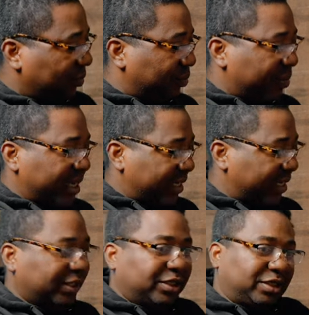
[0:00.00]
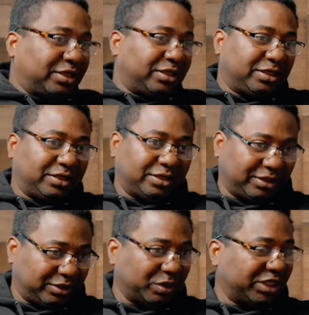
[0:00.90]
mini
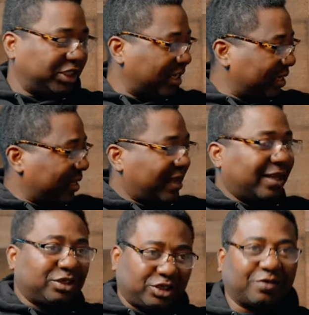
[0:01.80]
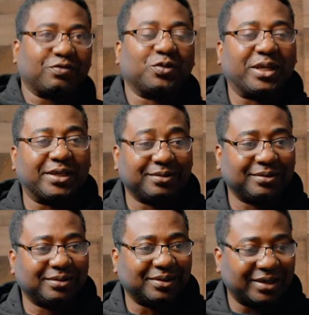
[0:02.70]
switcher and software.
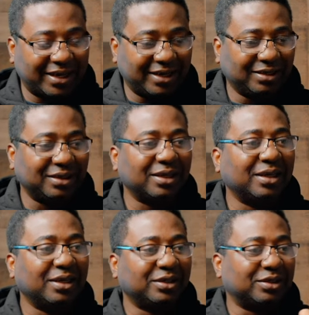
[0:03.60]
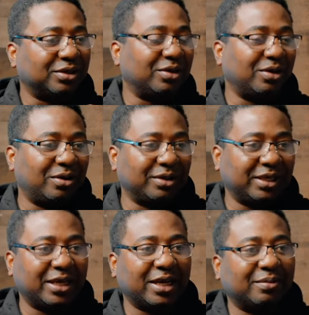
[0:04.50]
Okay, so on
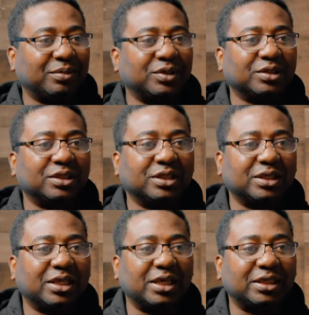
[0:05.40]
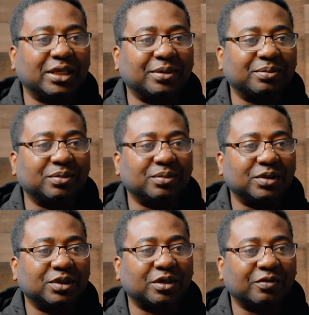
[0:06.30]
here I'm using the Atem
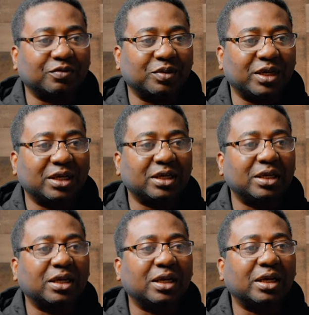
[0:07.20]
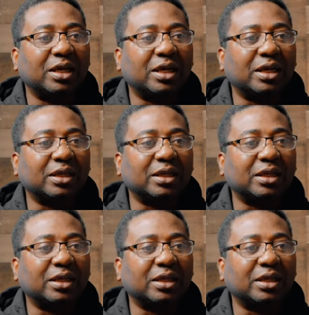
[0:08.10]
software. And I